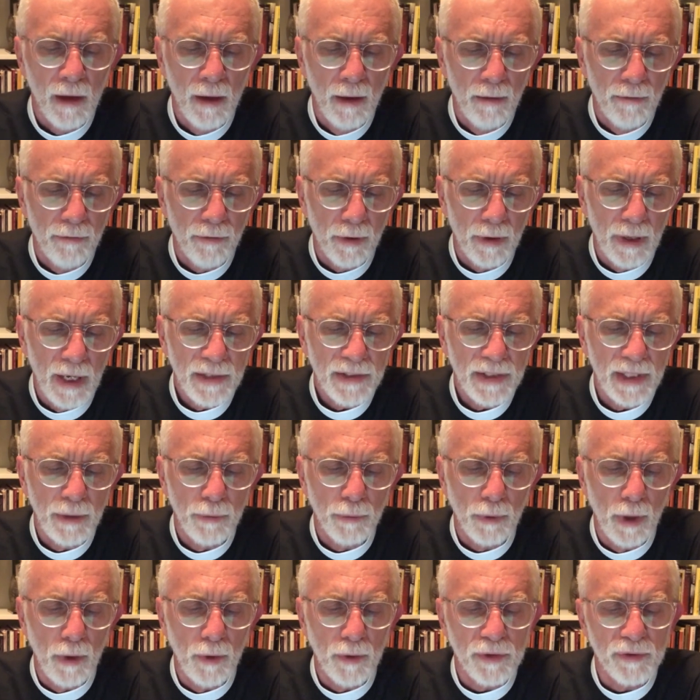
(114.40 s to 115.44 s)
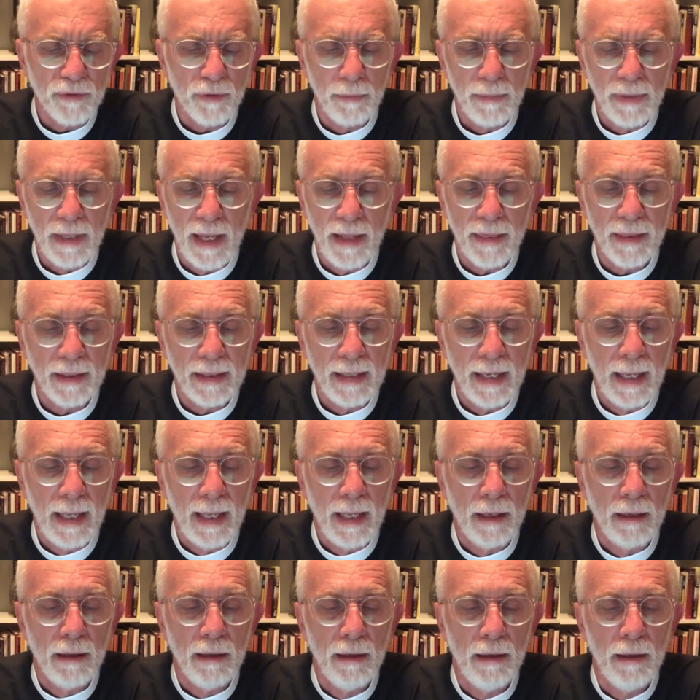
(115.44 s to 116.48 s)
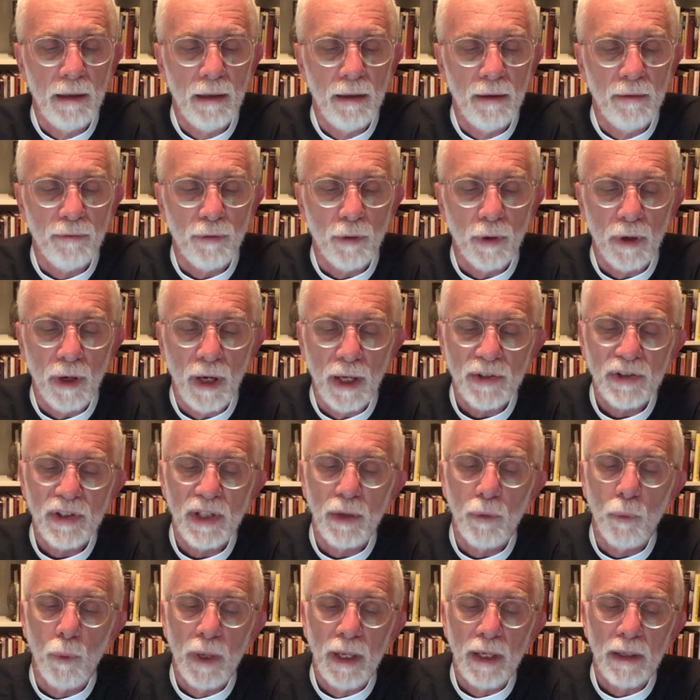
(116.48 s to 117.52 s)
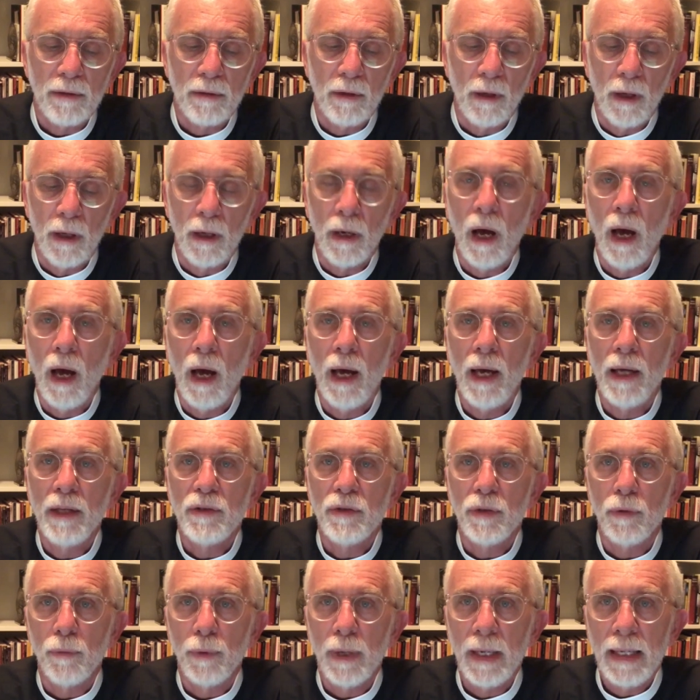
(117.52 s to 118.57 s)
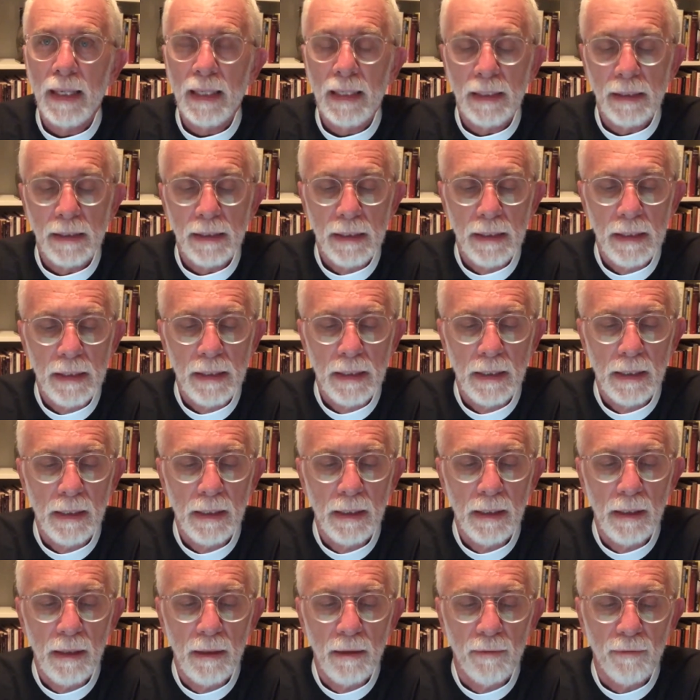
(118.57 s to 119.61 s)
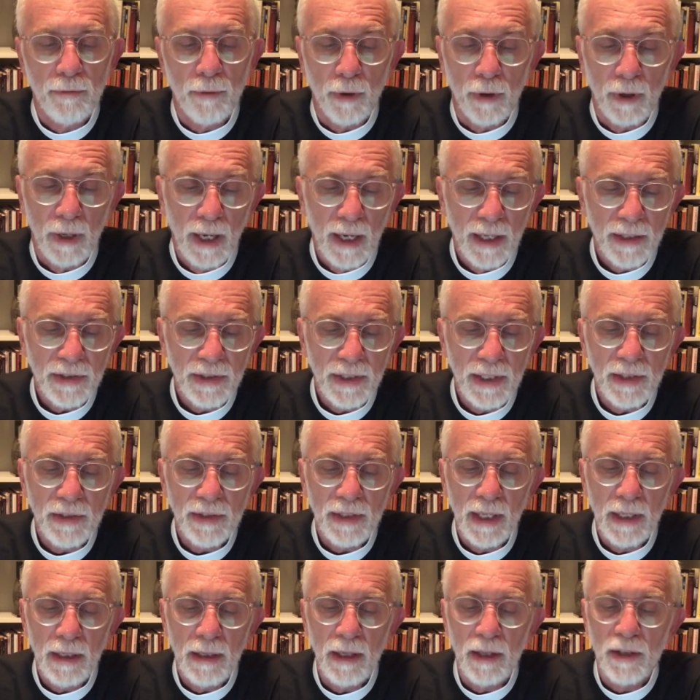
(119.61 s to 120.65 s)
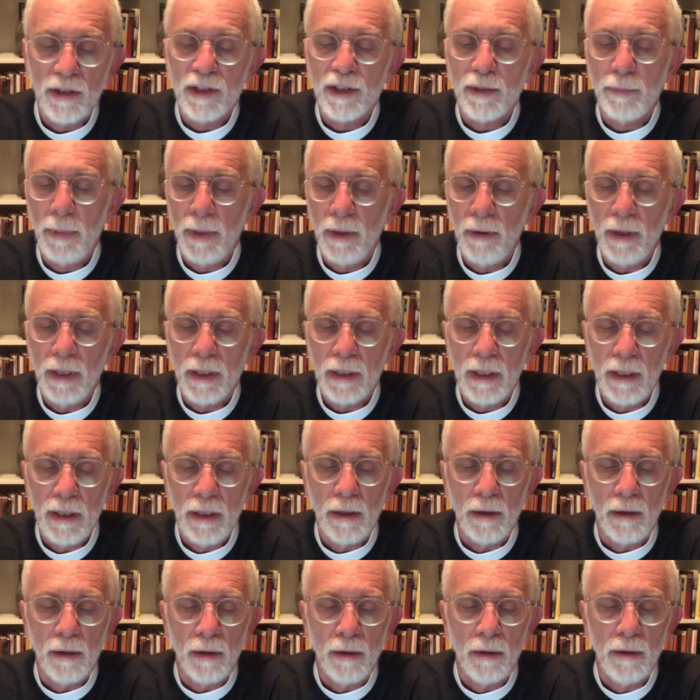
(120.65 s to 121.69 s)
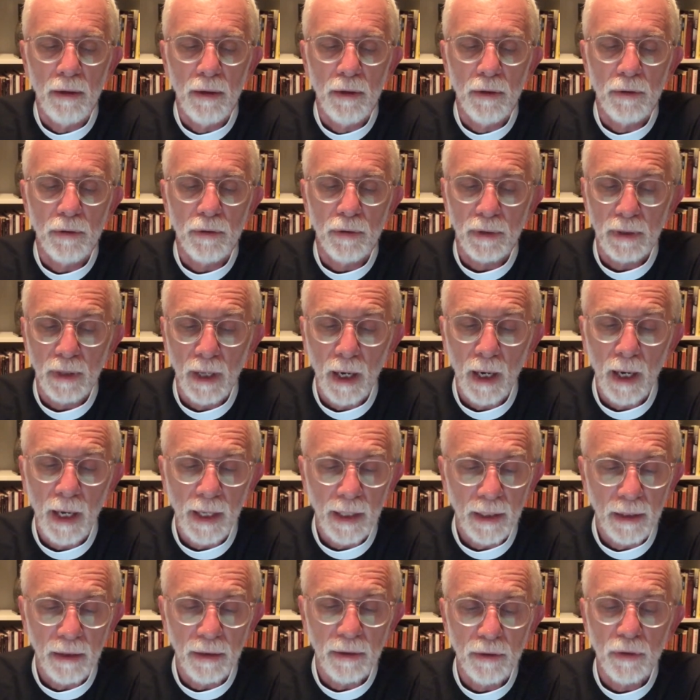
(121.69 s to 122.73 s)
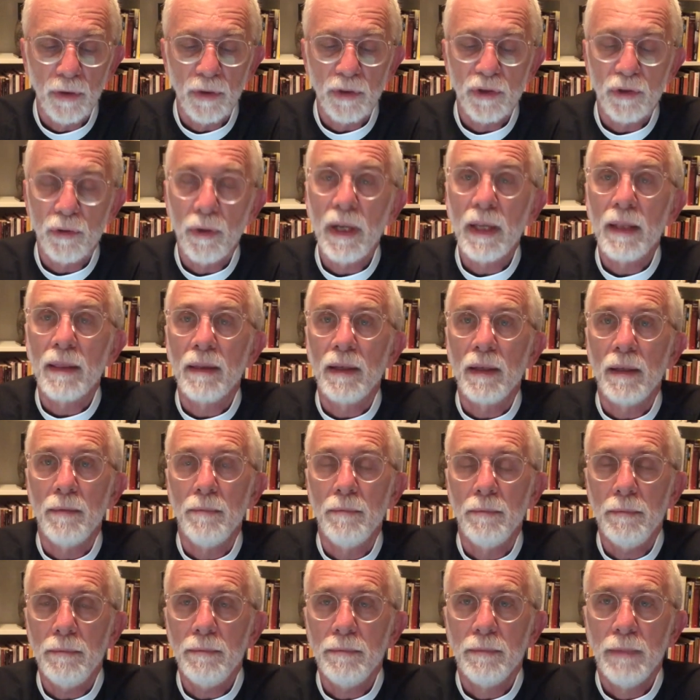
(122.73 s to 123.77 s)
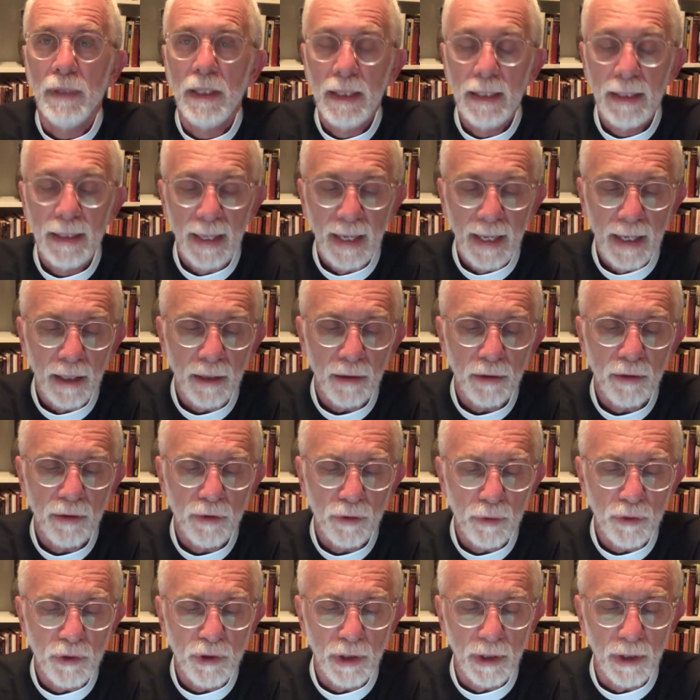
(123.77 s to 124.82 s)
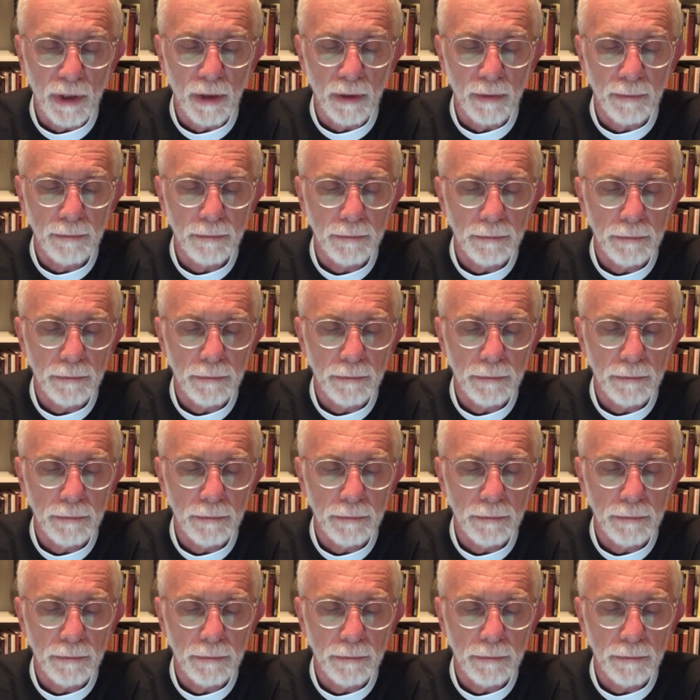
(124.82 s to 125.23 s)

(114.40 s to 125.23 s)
For us he rose from death again. For us he went on high to reign. For us he sent his Spirit here to guide, to strengthen, and to cheer.